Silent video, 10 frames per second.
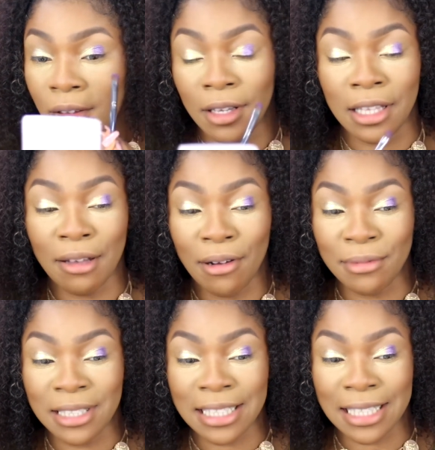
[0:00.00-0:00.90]
Okay, now I'm
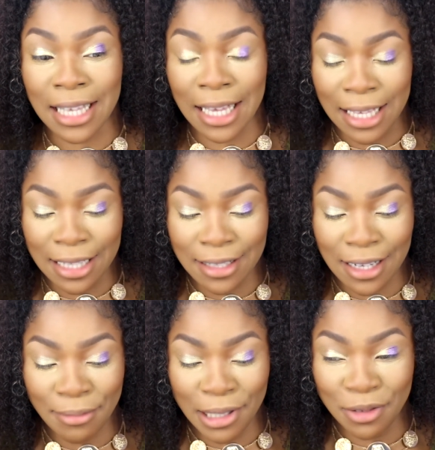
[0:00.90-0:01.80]
scared.
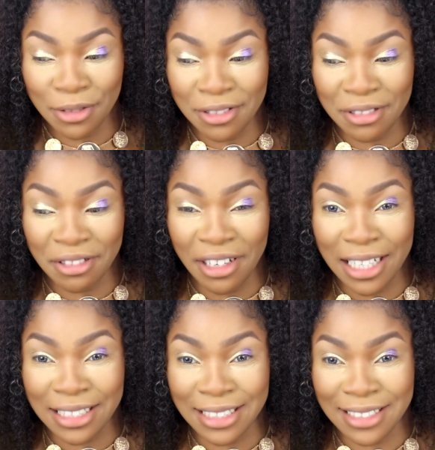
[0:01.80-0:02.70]
Am I doing
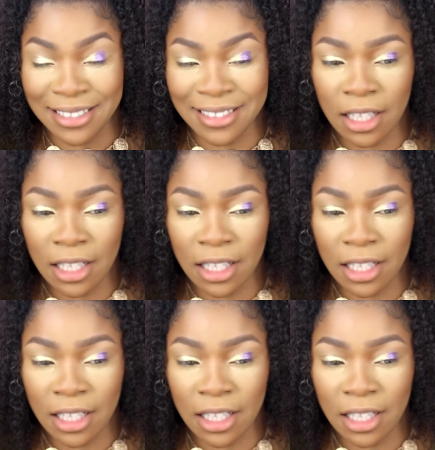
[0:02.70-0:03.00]
trash?